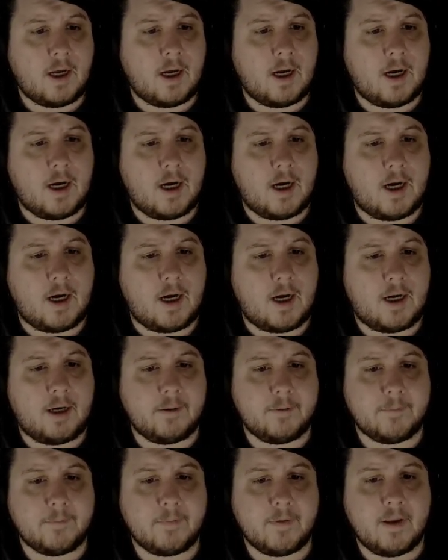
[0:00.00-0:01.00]
Don't
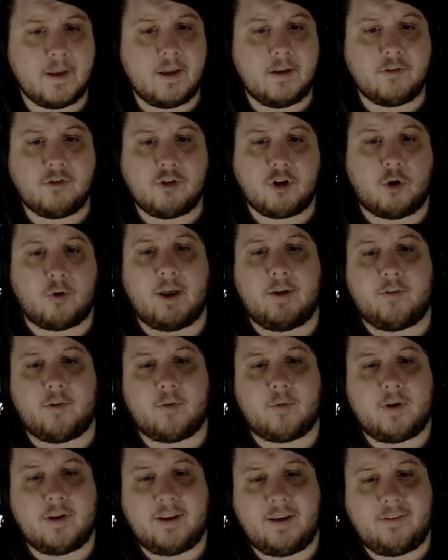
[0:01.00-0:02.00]
have
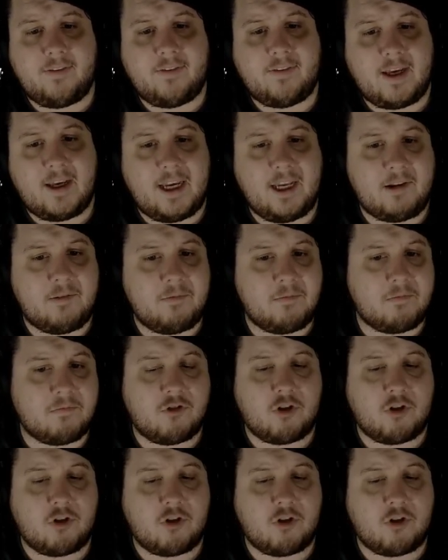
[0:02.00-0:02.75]
the release date.